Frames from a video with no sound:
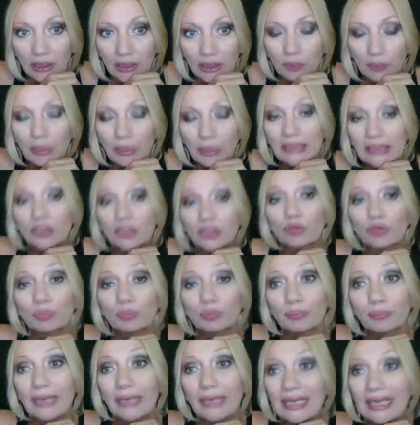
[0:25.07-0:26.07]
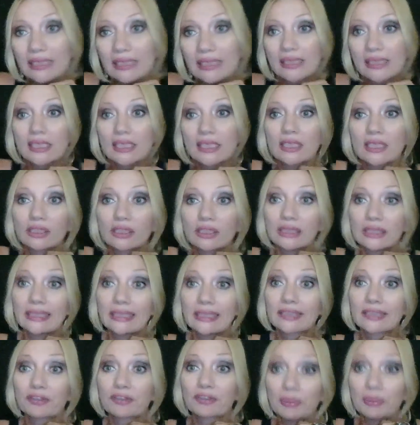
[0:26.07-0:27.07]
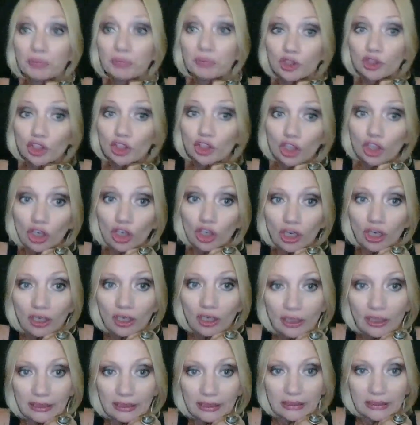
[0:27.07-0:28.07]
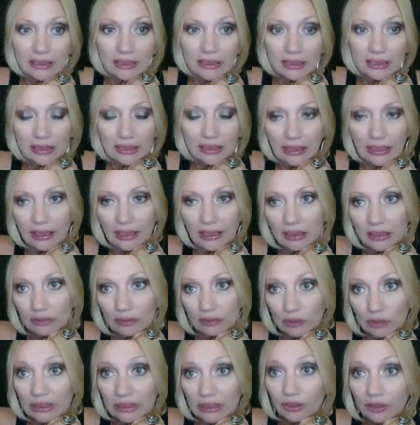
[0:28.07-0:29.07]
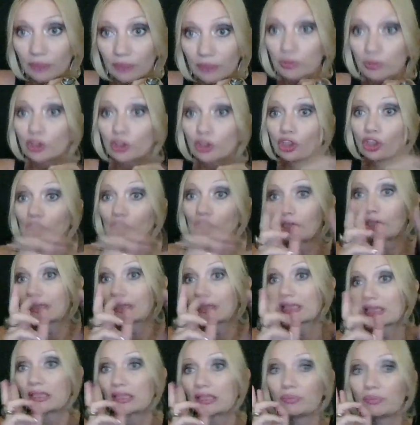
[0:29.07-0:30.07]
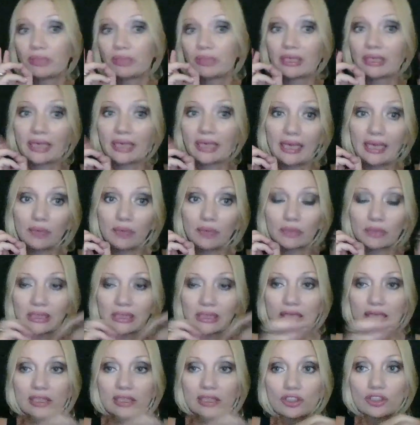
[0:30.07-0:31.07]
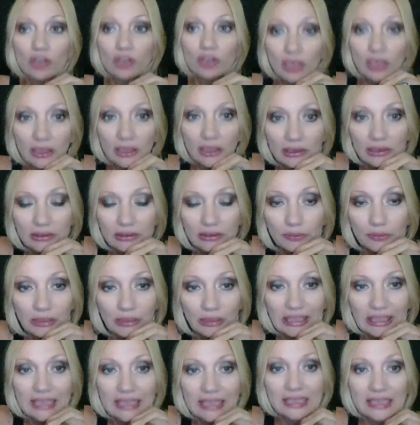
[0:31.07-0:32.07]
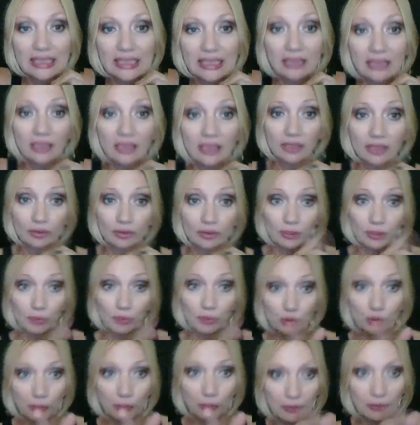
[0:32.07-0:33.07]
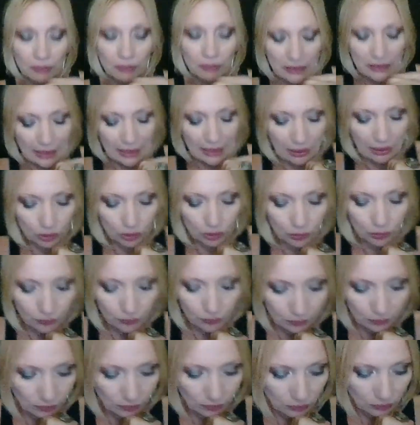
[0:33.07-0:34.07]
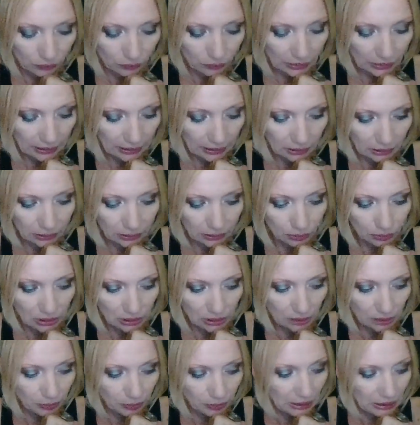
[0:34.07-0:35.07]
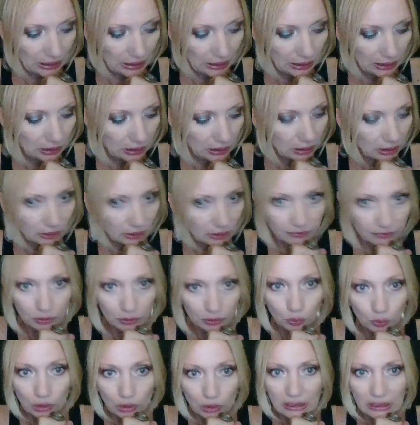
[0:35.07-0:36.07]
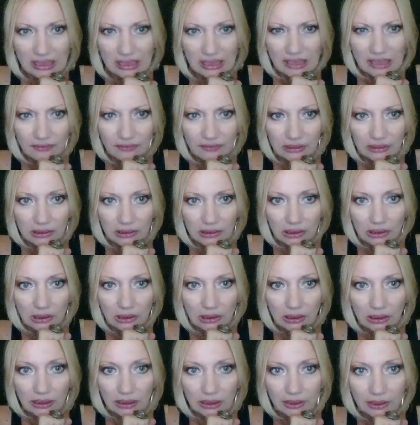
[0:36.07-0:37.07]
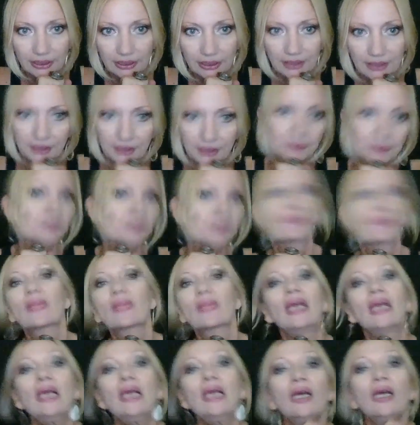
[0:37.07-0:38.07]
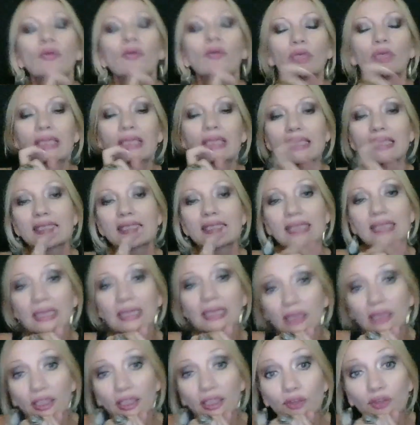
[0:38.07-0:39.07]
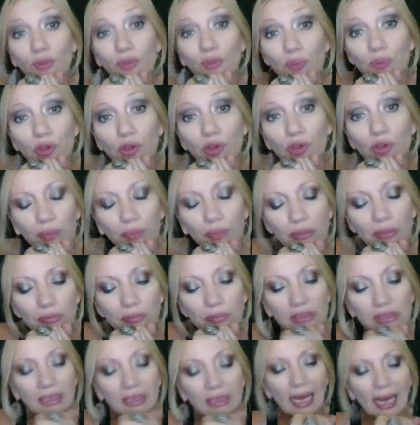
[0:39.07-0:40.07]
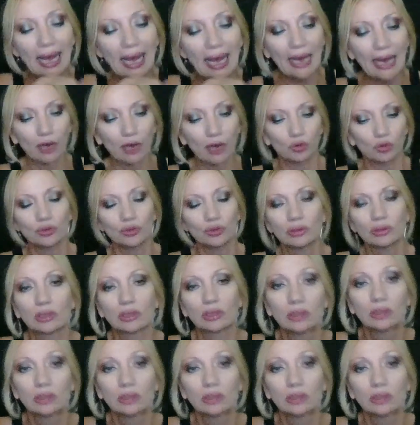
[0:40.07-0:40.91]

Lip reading: but basically cryptocurrency, when cryptocurrency became, when they sent the crypto pimps out, right? It was the beginning of 2017, I think. When they sent the crypto pimps out,